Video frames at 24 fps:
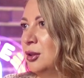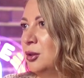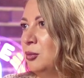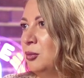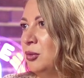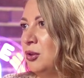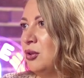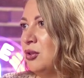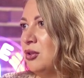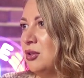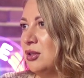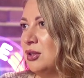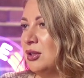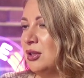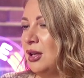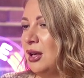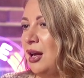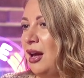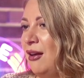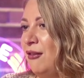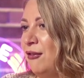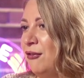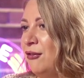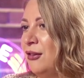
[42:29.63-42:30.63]
Because
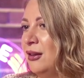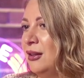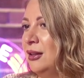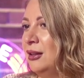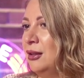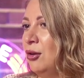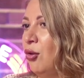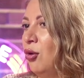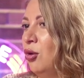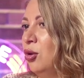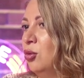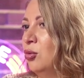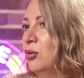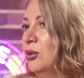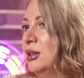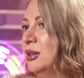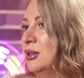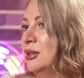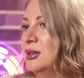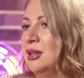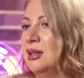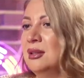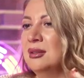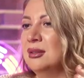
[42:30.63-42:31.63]
I feel
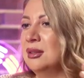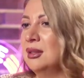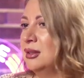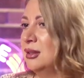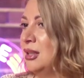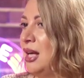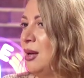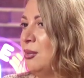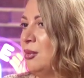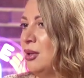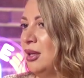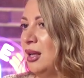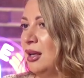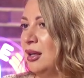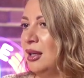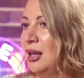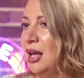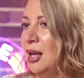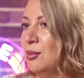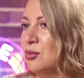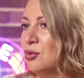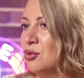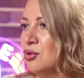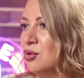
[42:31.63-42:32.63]
always, since the time that I
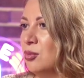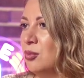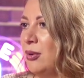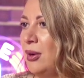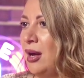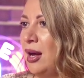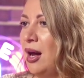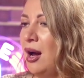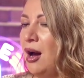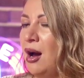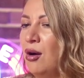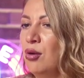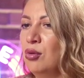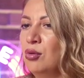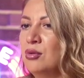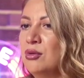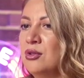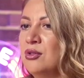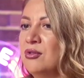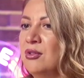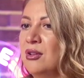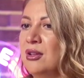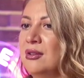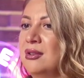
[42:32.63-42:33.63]
came to Dubai, I
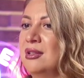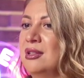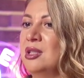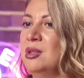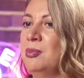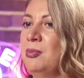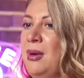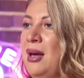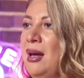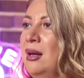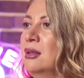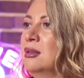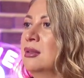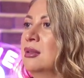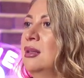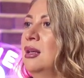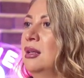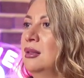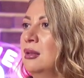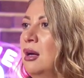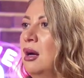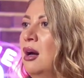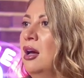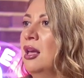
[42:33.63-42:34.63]
always felt respect
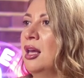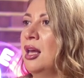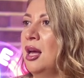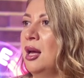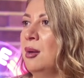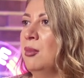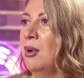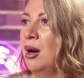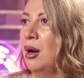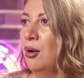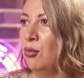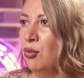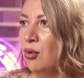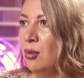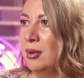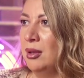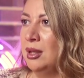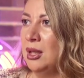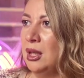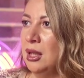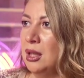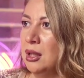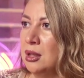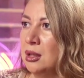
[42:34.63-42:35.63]
that I am a
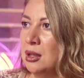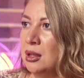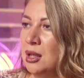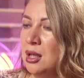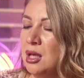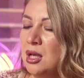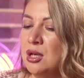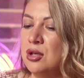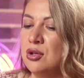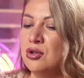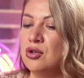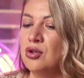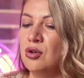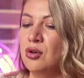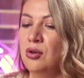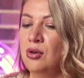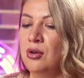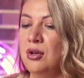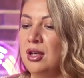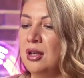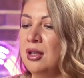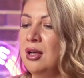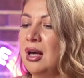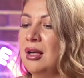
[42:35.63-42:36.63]
woman here. So
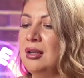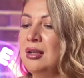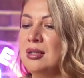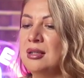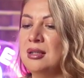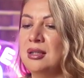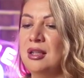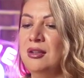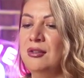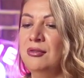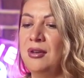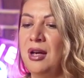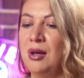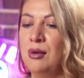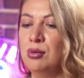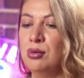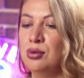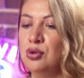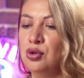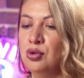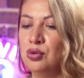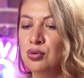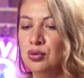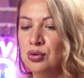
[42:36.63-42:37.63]
regardless if I
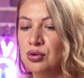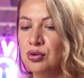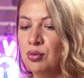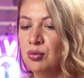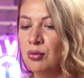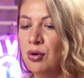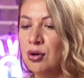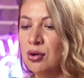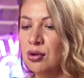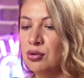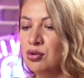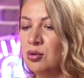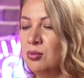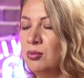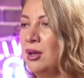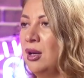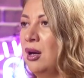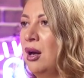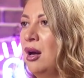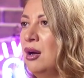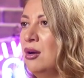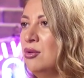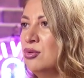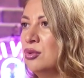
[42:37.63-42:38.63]
will choose tomorrow to be a
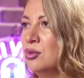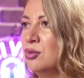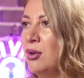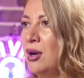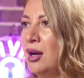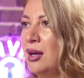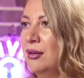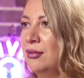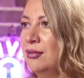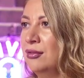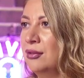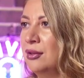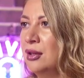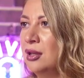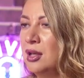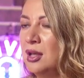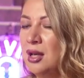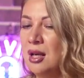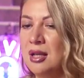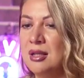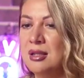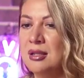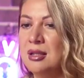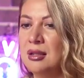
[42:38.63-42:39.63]
housewife
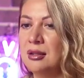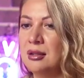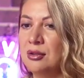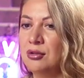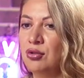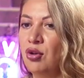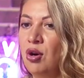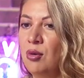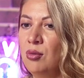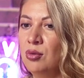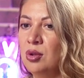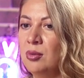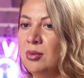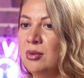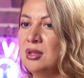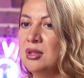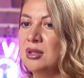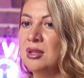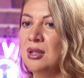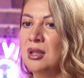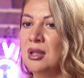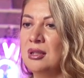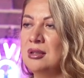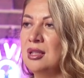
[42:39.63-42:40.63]
and sit at home,
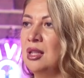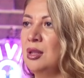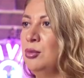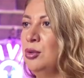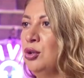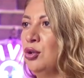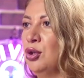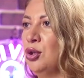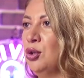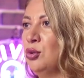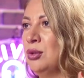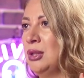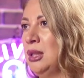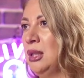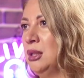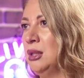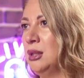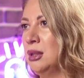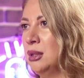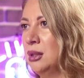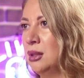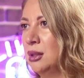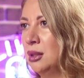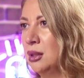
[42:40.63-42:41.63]
nobody's going to tell me you're
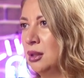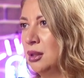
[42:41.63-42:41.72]
useless.